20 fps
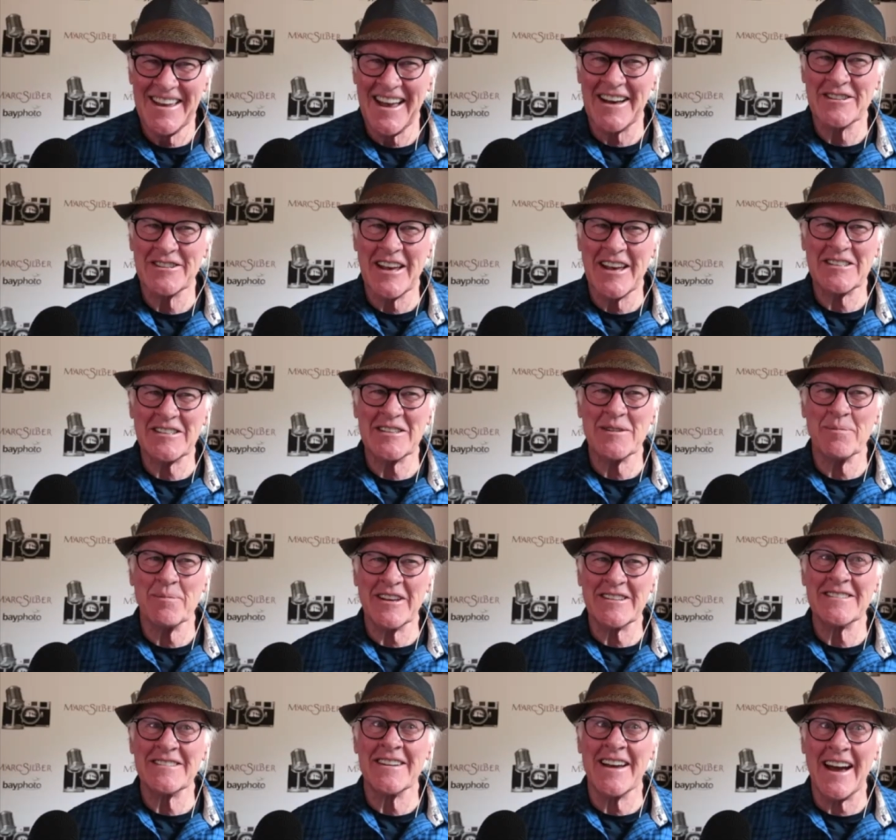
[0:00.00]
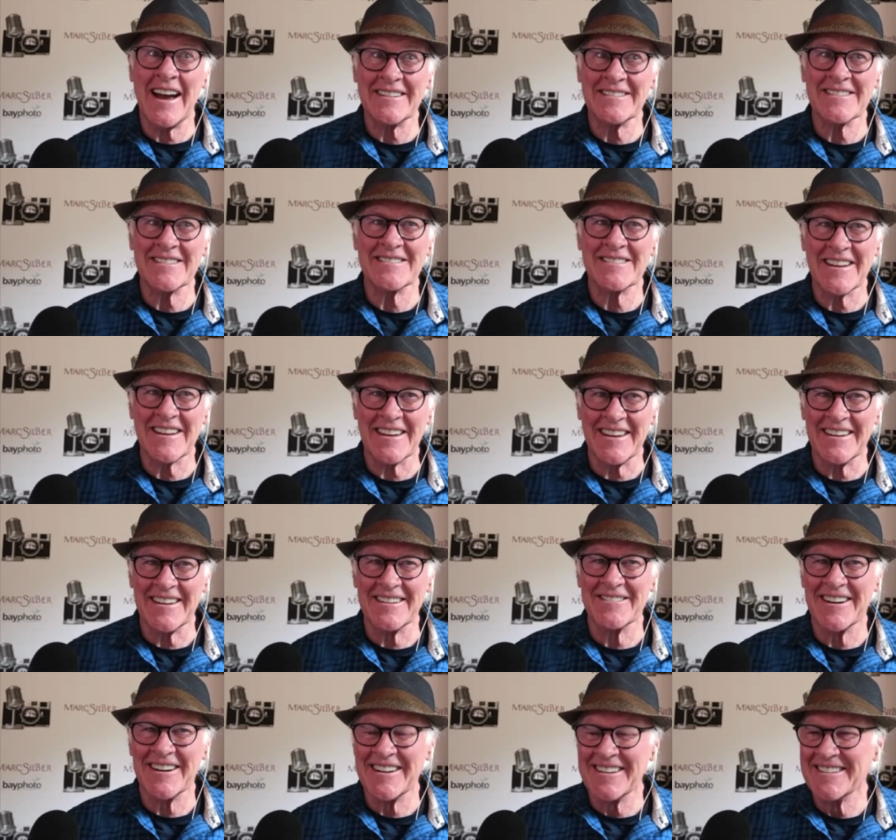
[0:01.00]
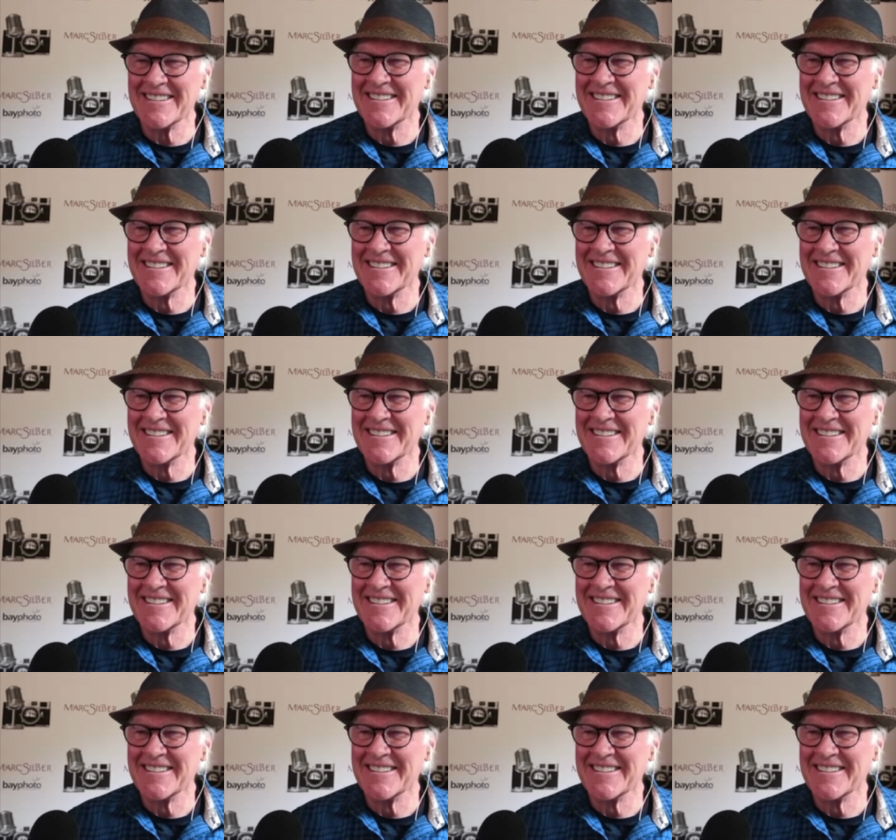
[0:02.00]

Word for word: yeah, that's the place not to stand, right?